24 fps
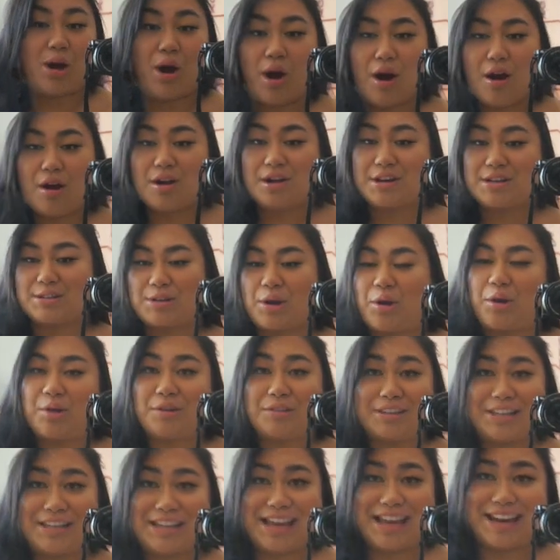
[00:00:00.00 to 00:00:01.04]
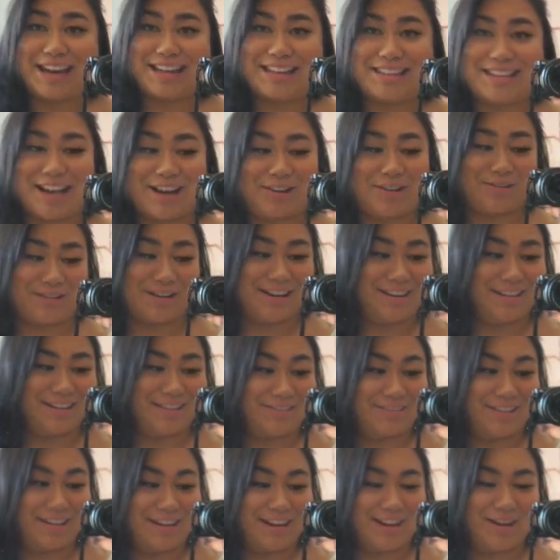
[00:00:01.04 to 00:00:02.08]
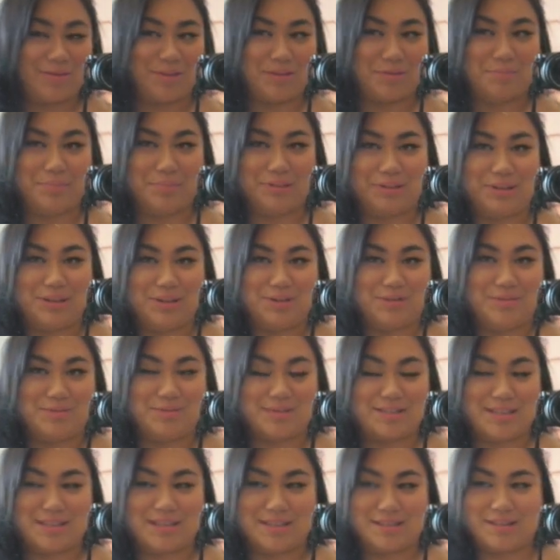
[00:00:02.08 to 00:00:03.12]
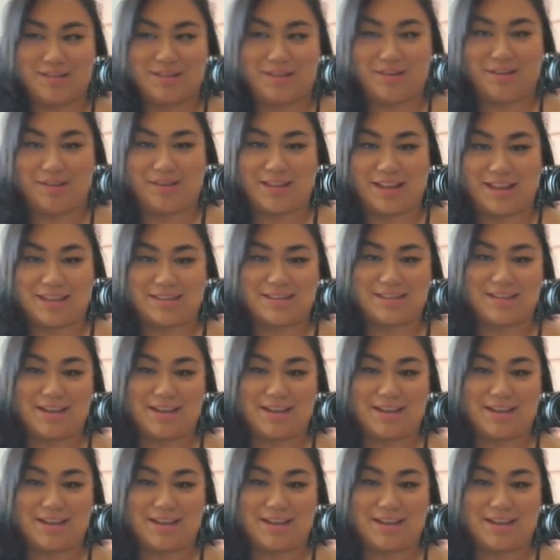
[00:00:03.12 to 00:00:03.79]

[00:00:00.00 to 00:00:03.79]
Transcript: car is currently getting decorated right now with balloons and all that